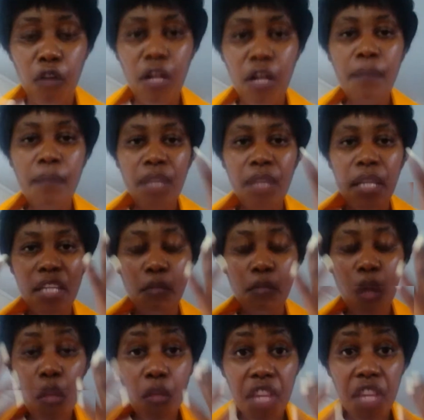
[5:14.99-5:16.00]
And the moment
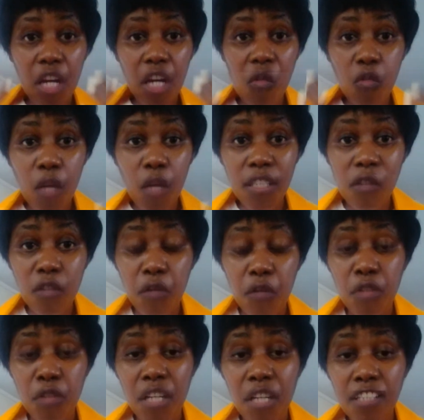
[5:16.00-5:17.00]
that I washed the
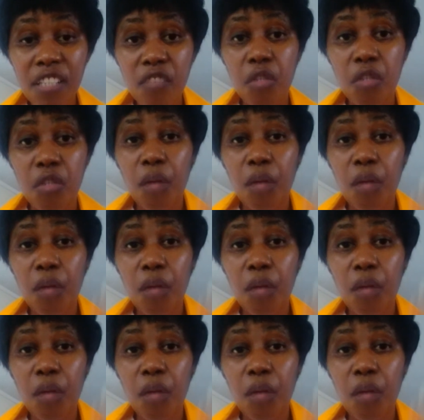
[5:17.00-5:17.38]
foundation cream off,